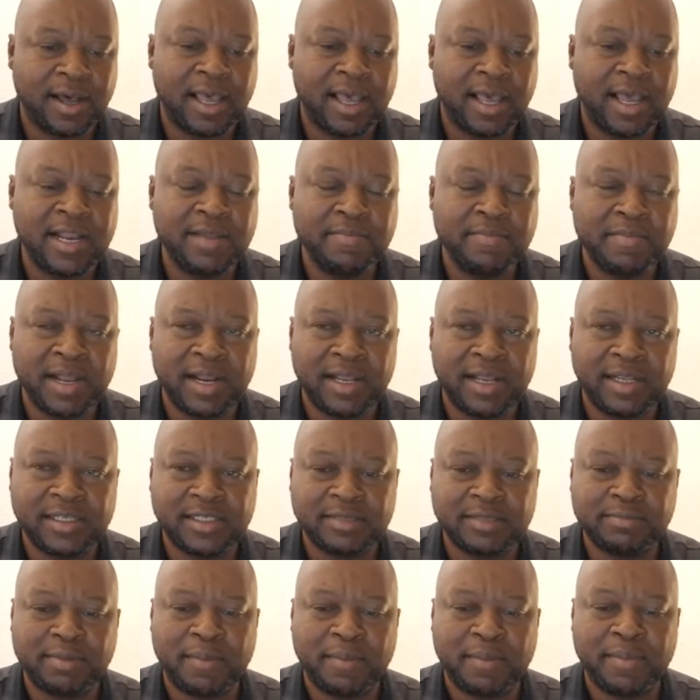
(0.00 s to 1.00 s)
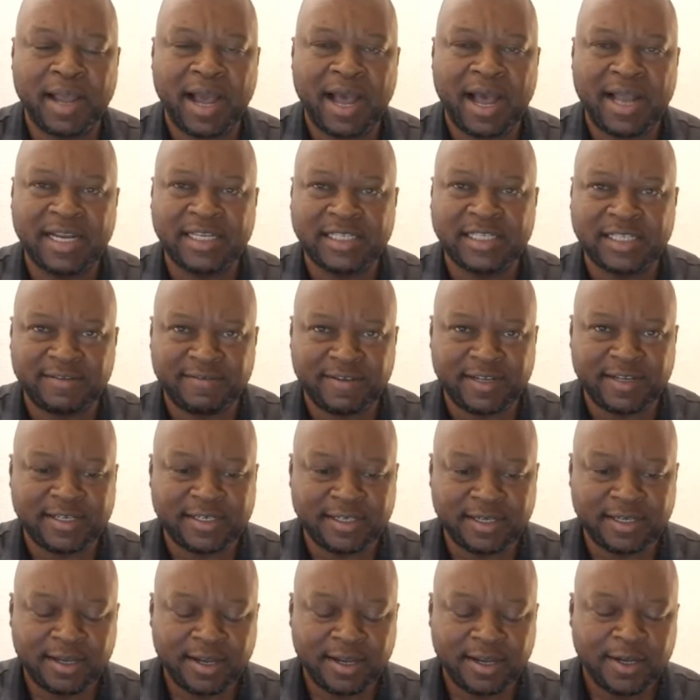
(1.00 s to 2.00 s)
Any man in Zimbabwe under
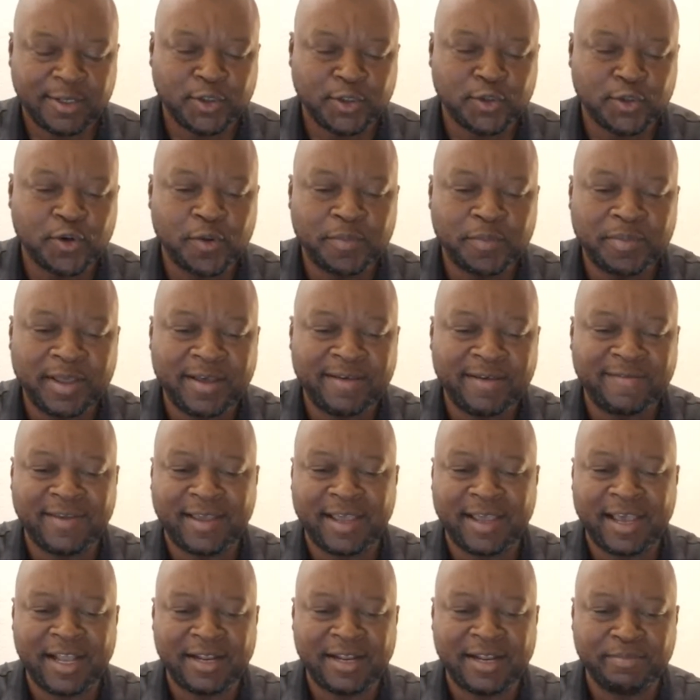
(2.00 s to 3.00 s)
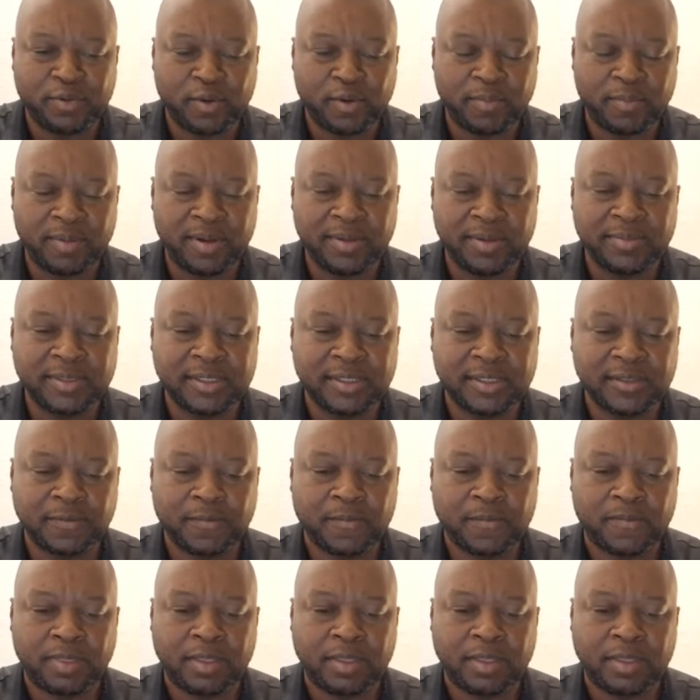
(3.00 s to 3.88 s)
70 should not be having any problems.